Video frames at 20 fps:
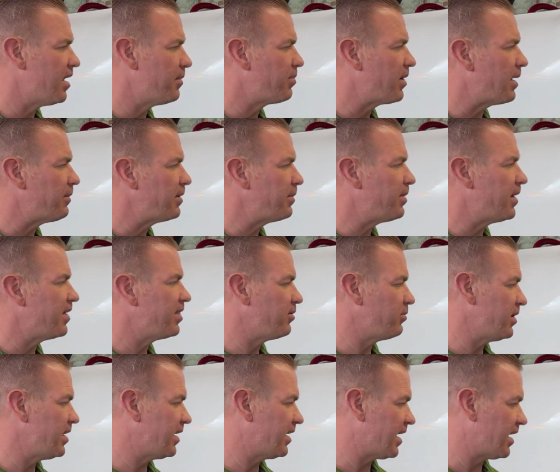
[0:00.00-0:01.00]
Probably by the
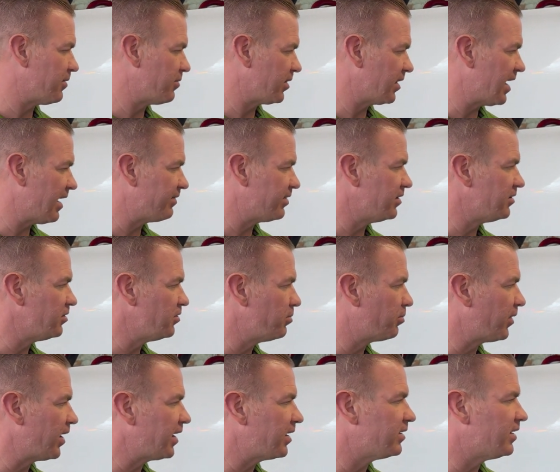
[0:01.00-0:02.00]
weekend. We're gonna have the new
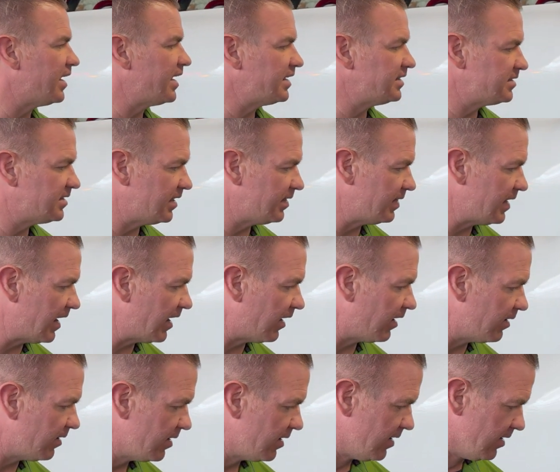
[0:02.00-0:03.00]
brake lines in
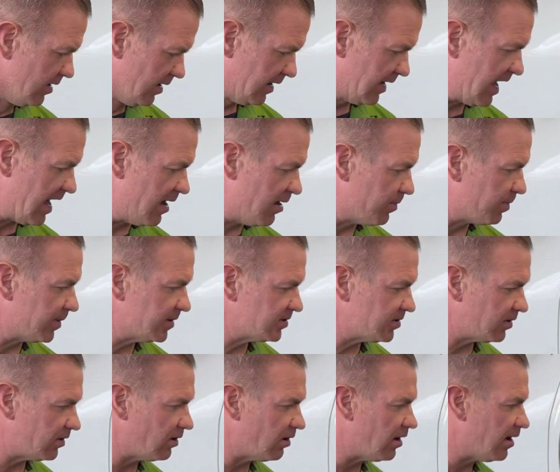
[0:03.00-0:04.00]
there. Calipers
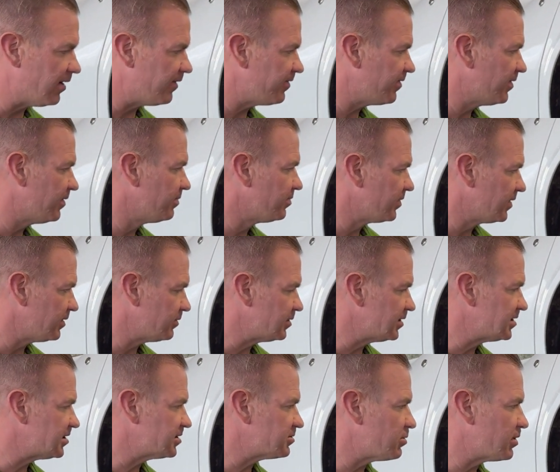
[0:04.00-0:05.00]
are off. We
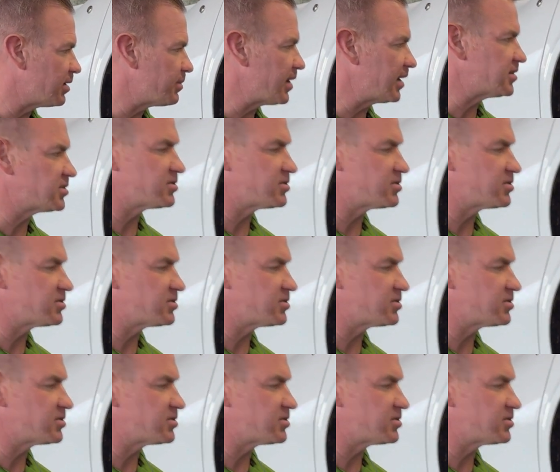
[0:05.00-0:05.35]
just wanna make